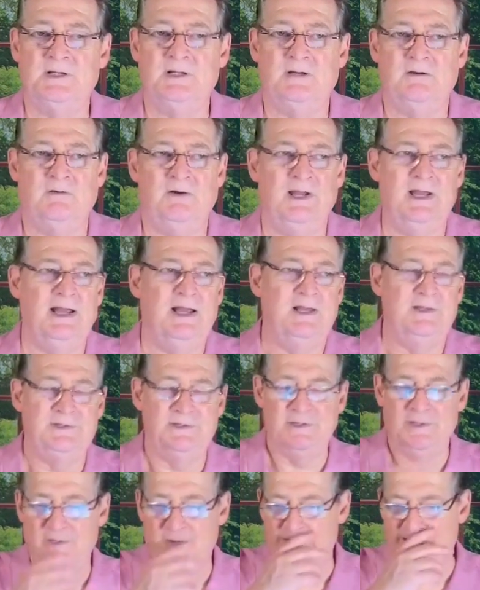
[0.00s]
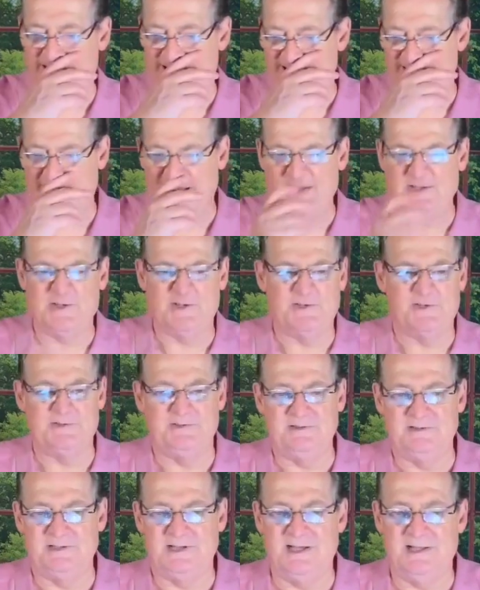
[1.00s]
well, you know, I, I just,
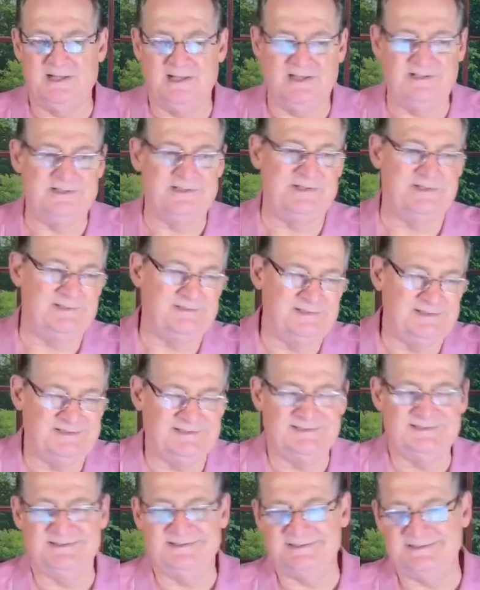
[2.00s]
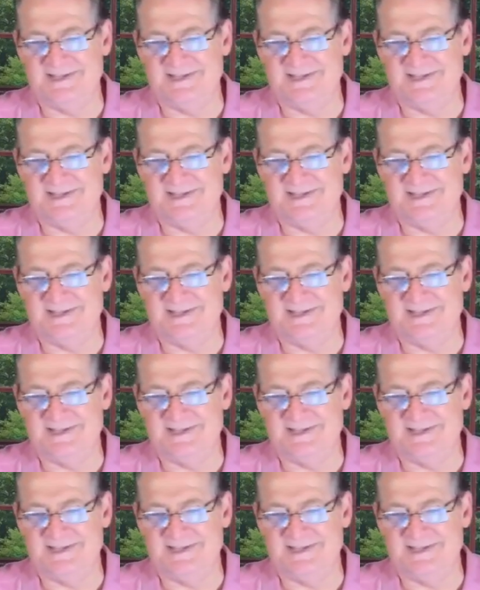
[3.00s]
you know, I just uh,